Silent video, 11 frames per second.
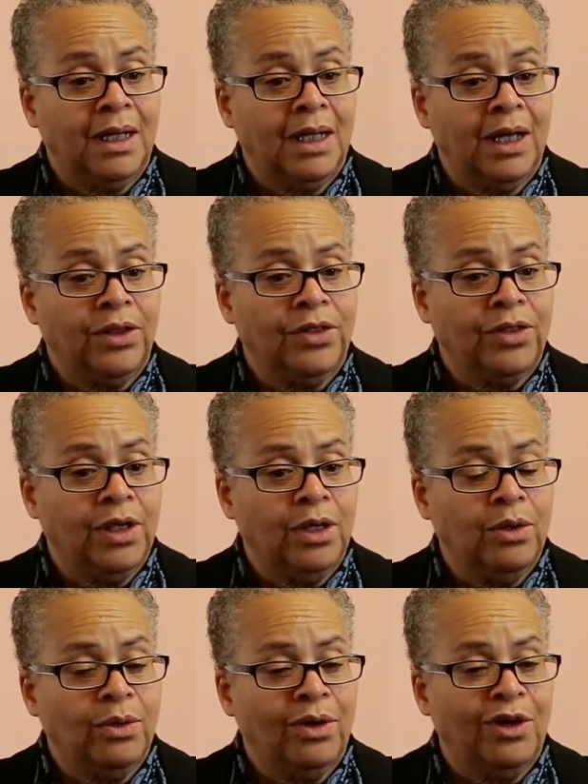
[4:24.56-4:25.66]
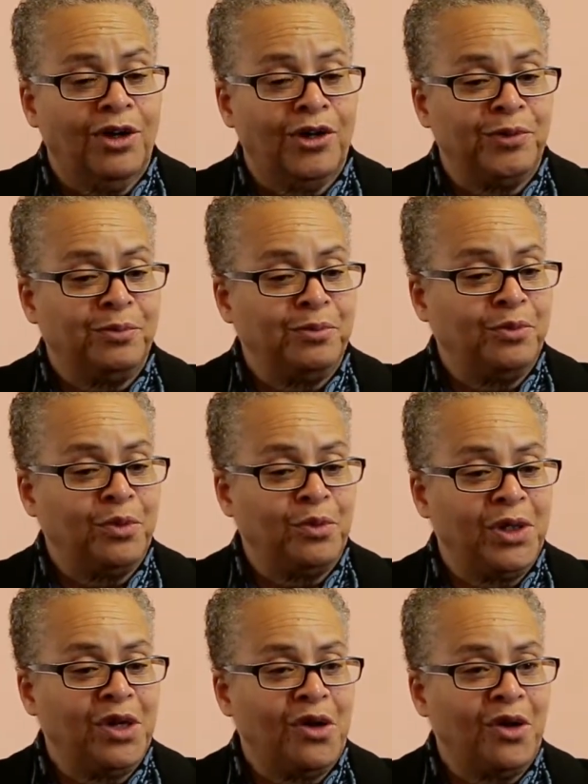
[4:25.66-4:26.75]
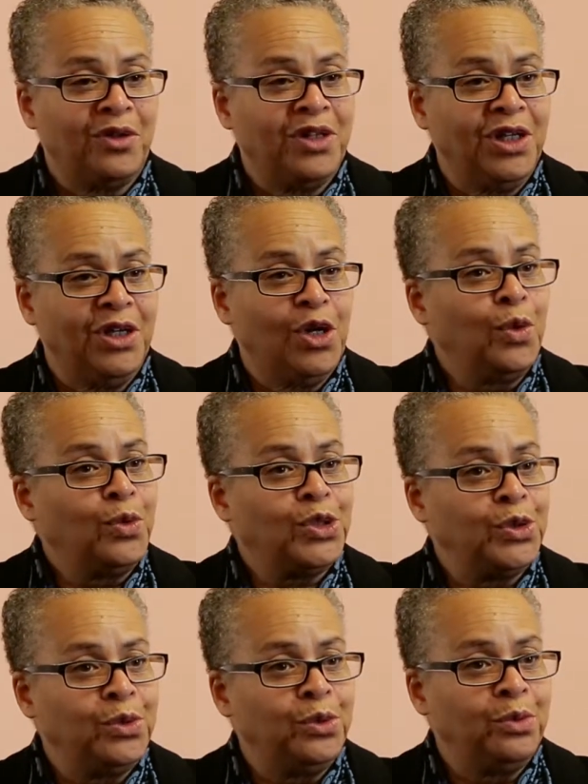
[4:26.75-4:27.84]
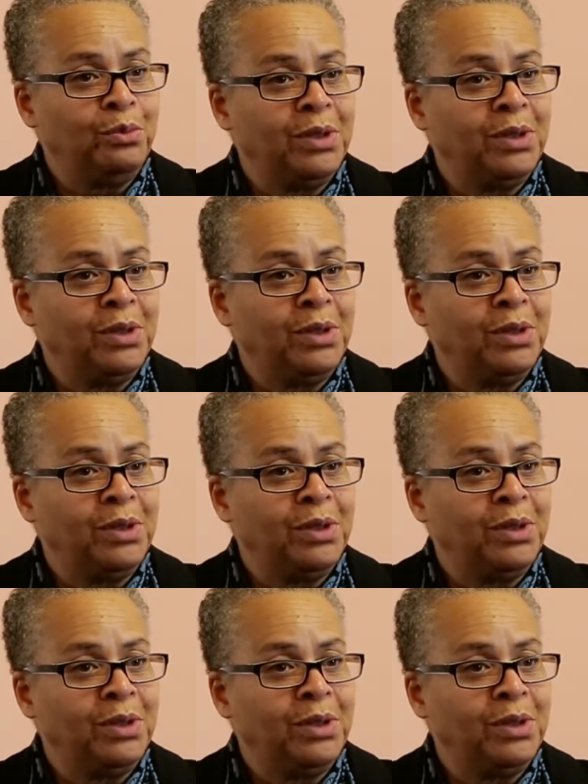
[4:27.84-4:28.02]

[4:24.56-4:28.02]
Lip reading: I think we are the go-to